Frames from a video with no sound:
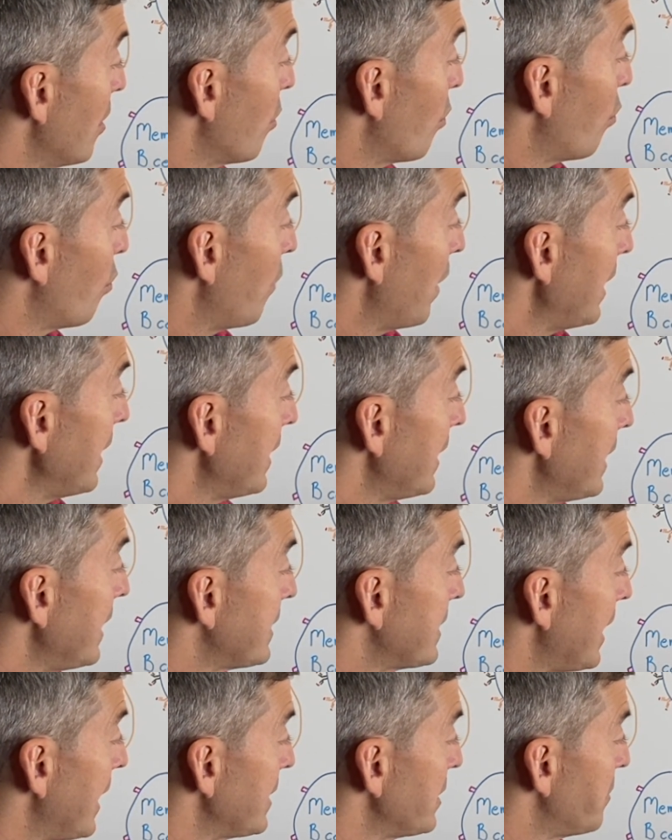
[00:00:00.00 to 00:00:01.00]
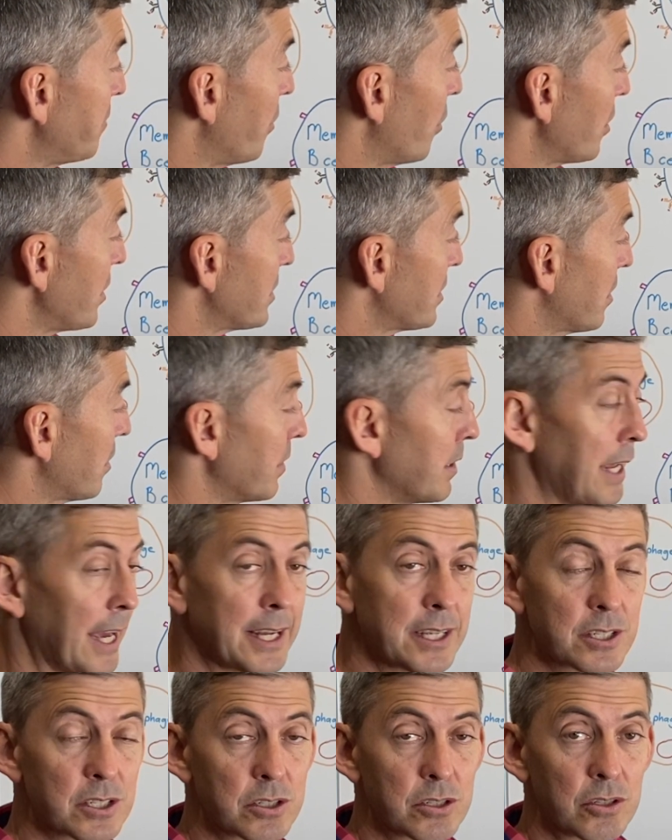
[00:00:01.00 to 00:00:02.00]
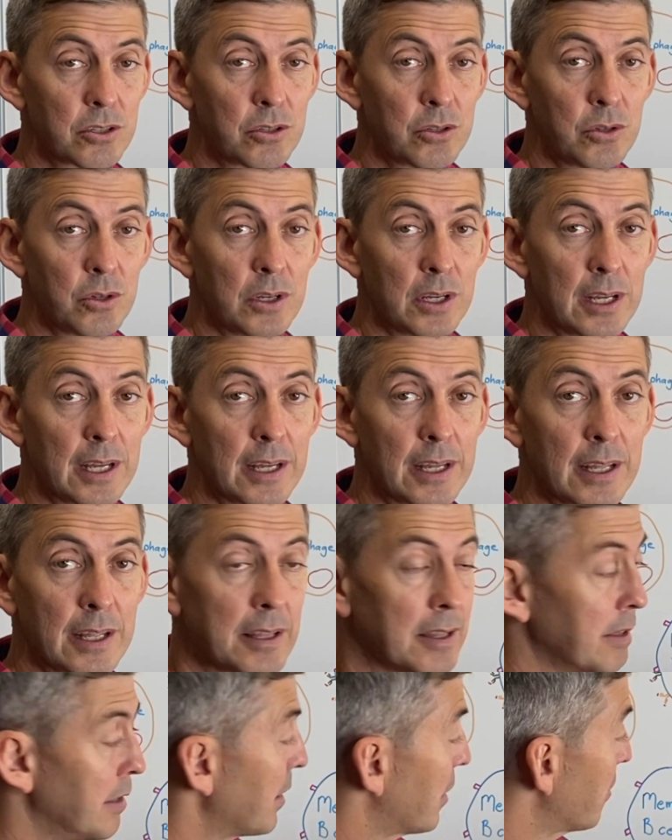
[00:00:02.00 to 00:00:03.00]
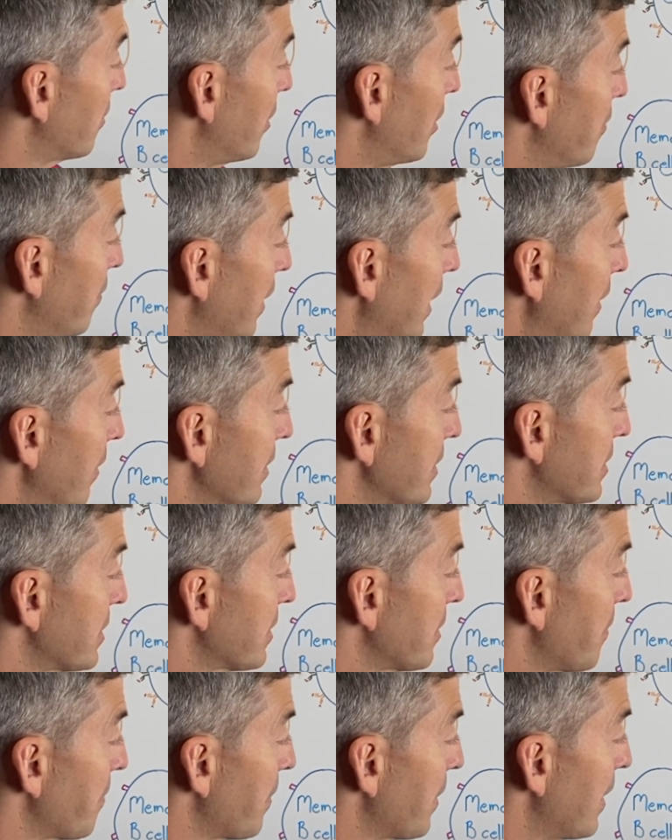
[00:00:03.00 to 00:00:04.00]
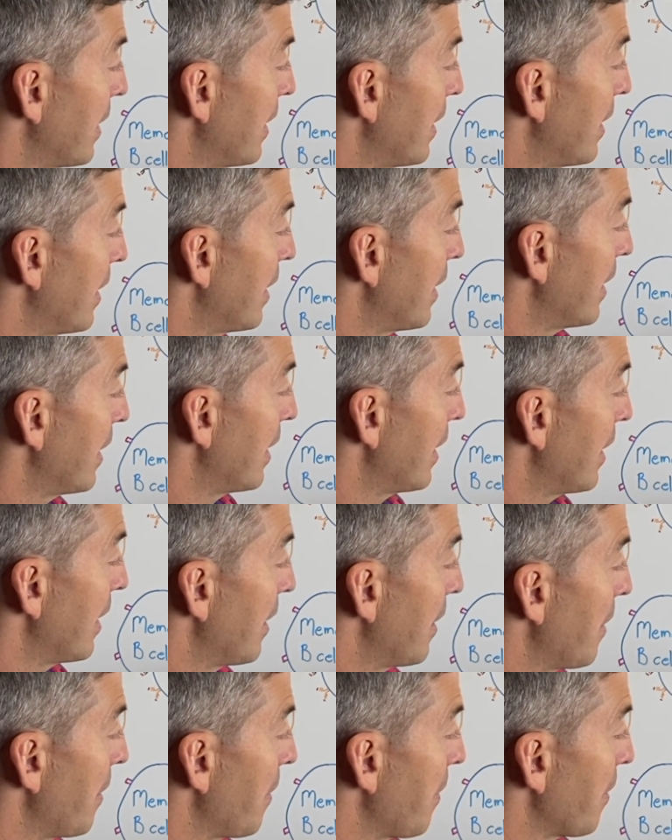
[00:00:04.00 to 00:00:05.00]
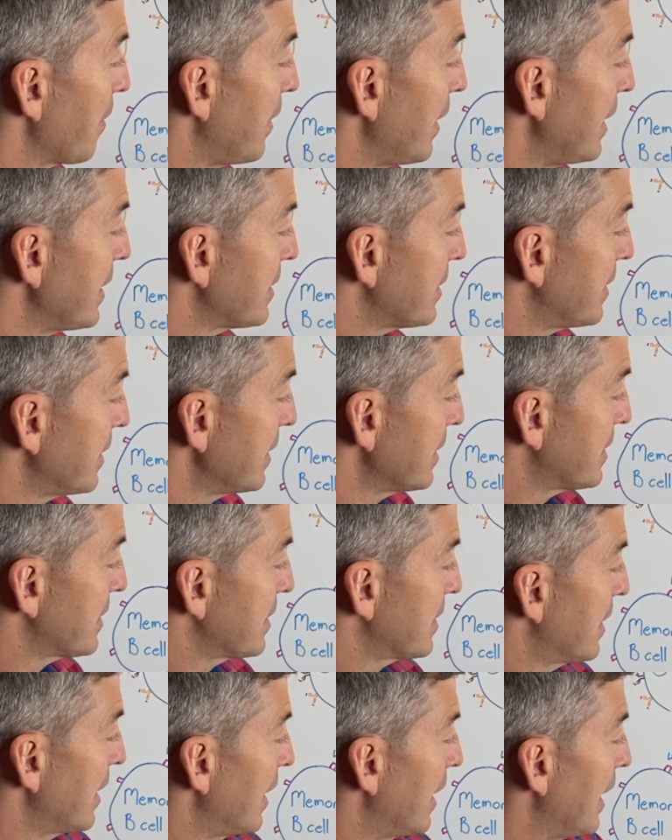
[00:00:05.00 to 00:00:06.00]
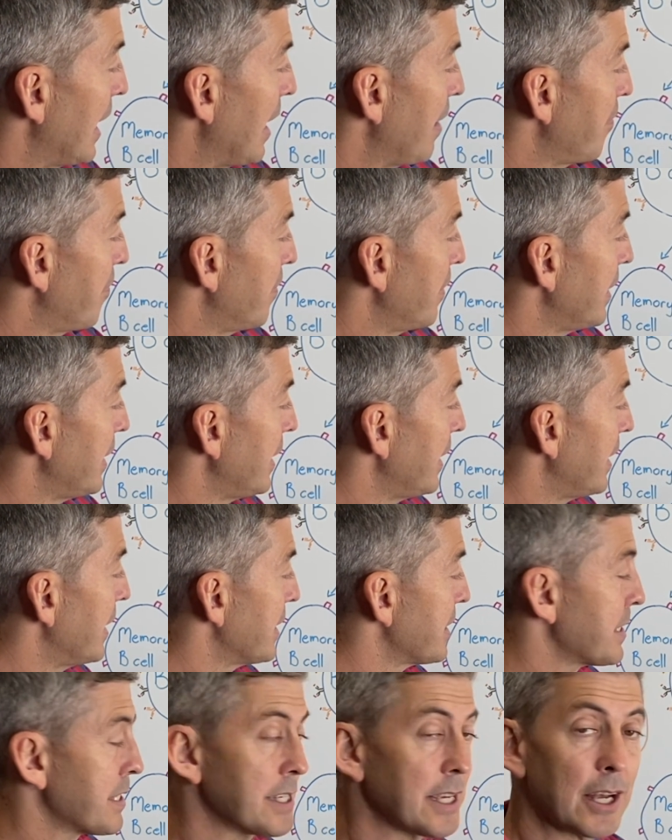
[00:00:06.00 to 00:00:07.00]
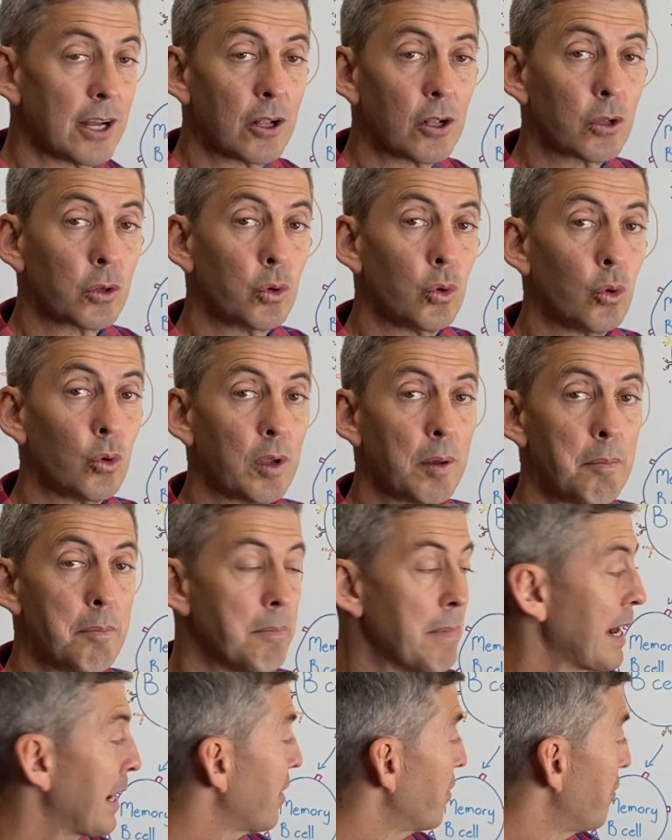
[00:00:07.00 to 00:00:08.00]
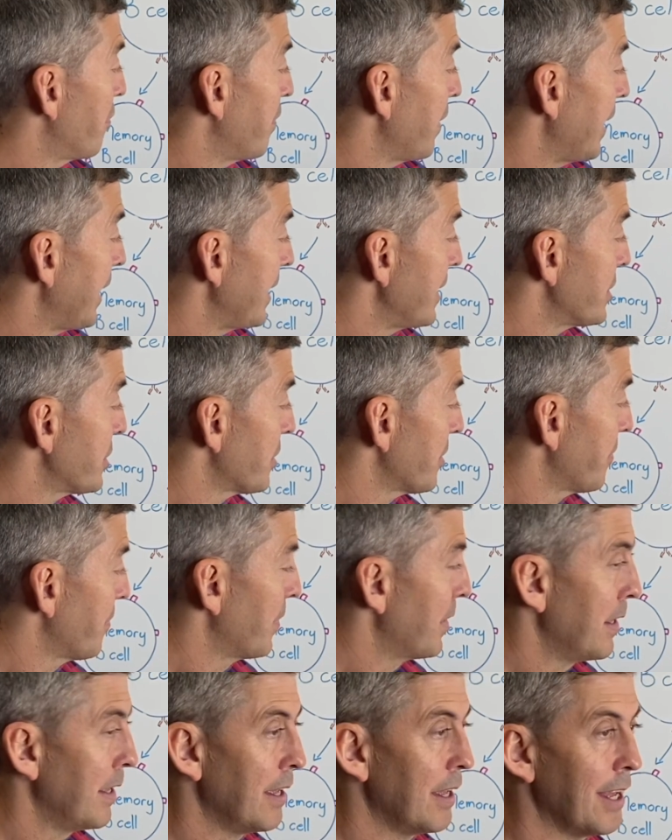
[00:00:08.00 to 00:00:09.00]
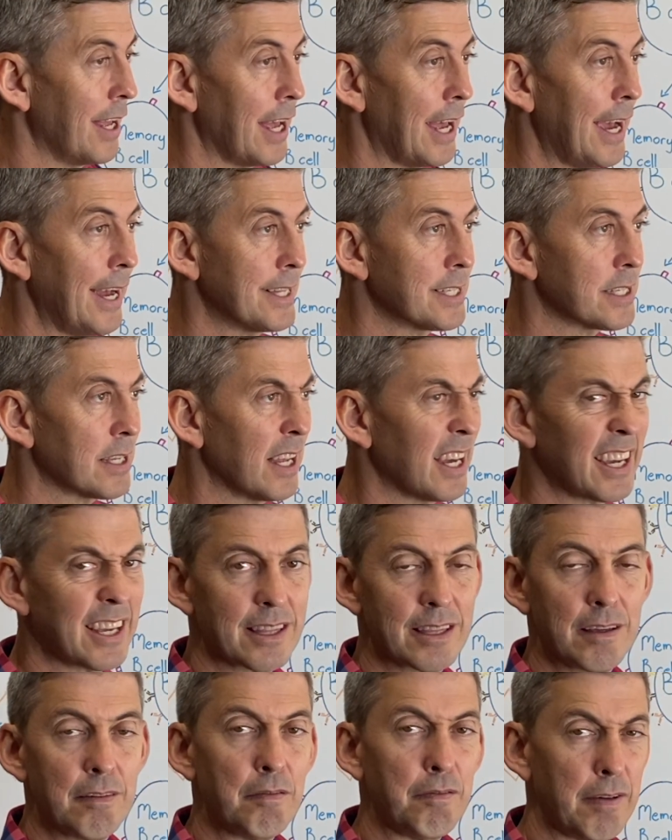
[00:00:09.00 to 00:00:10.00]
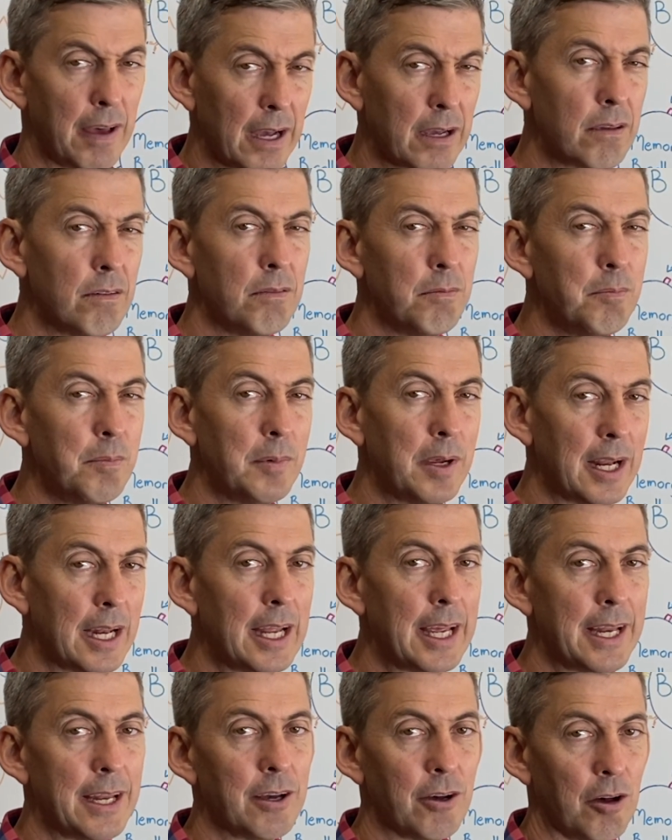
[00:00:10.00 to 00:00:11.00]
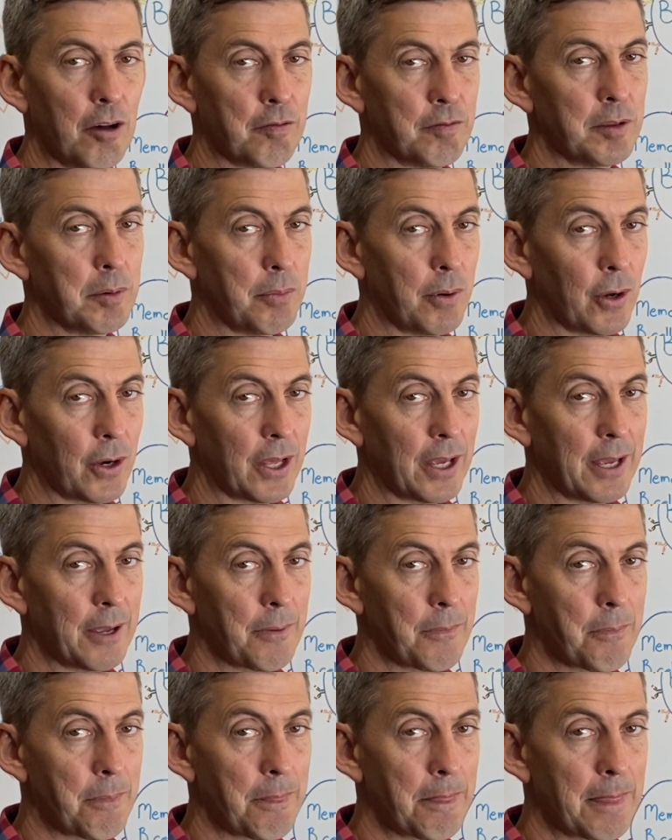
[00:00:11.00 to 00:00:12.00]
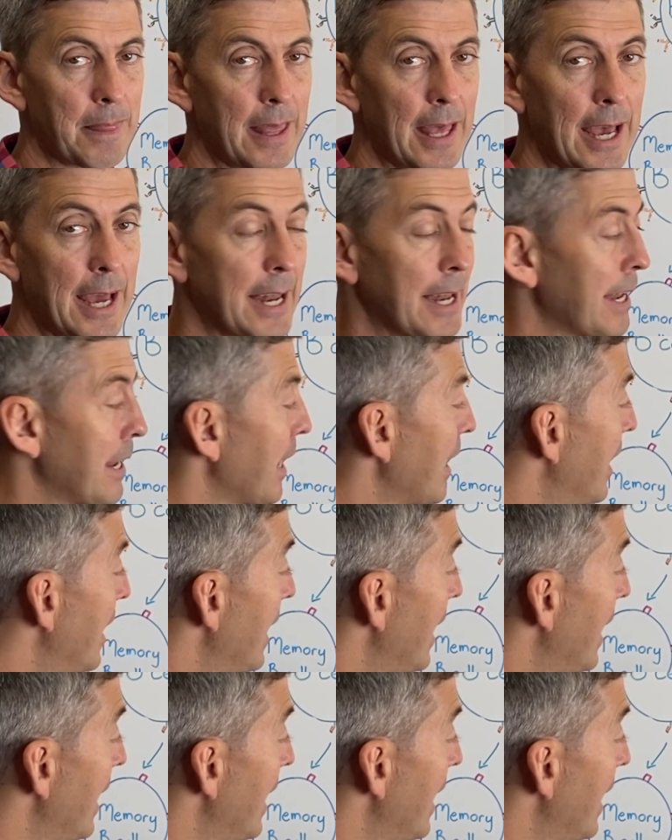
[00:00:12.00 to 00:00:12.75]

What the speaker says: when these antibodies connect to the coronavirus, there's this lovely cell called a macrophage. It's like the vacuum cleaner of the body. And